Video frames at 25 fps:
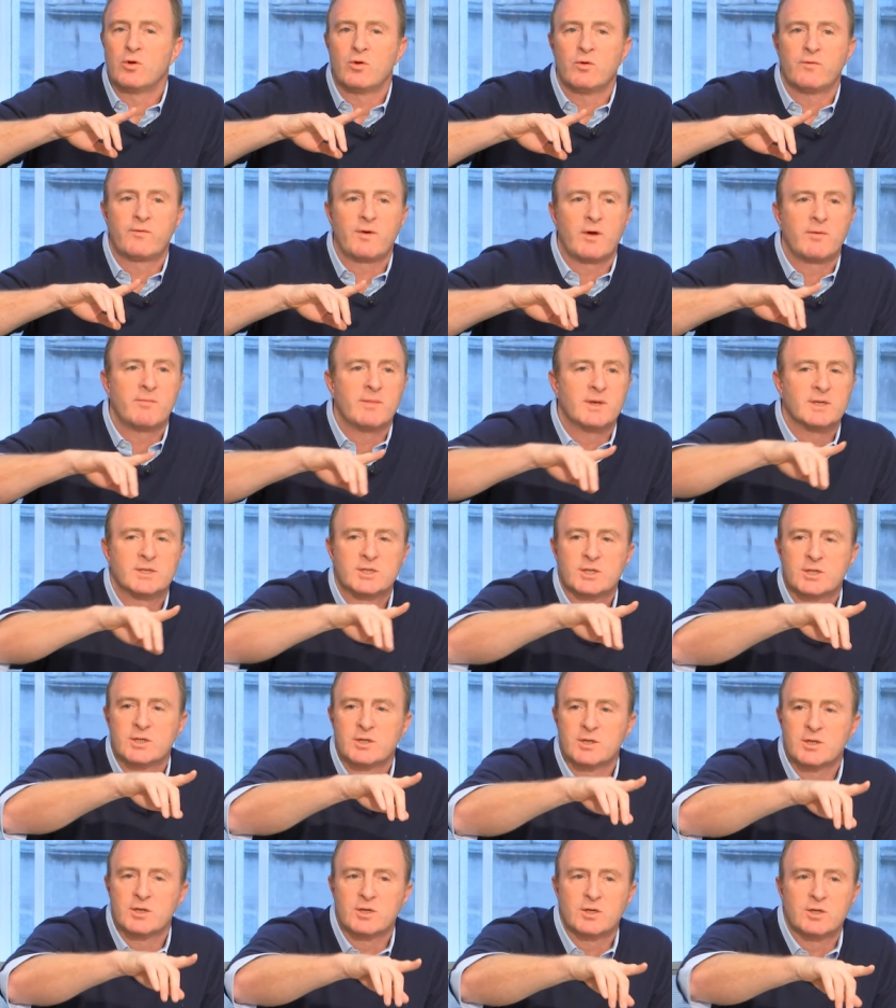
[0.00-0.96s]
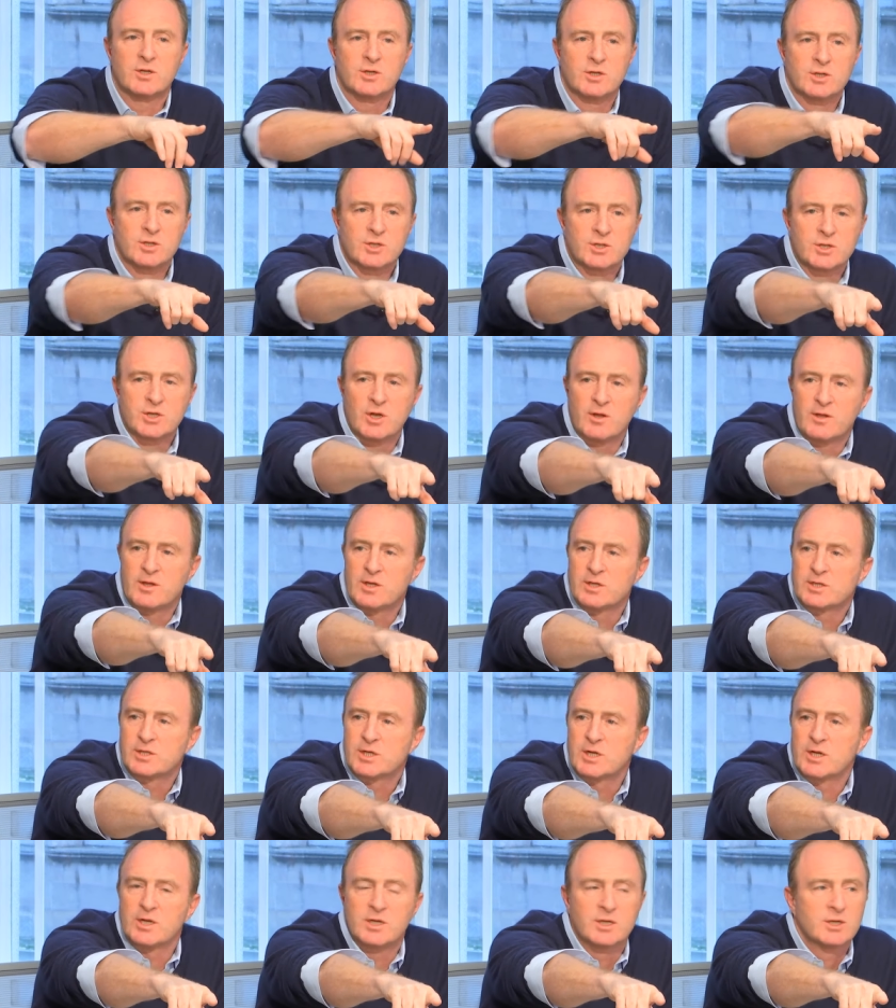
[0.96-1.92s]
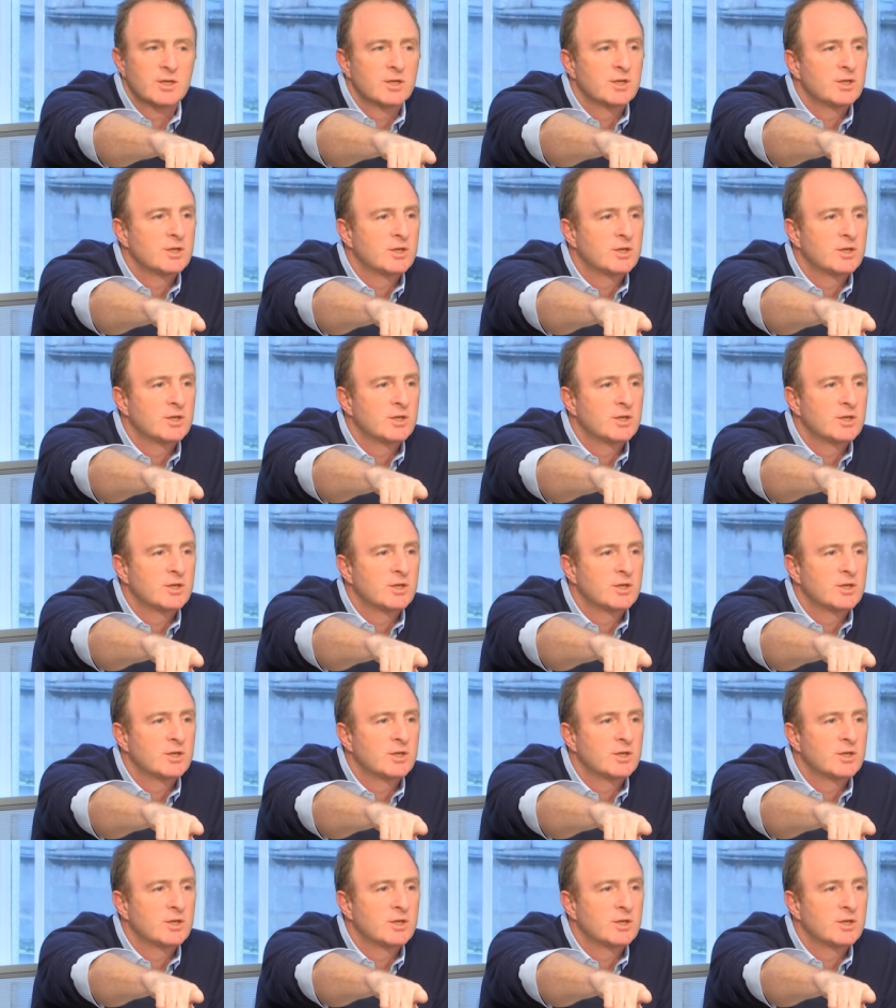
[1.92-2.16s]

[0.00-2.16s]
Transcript: Who have I missed? So, Mr.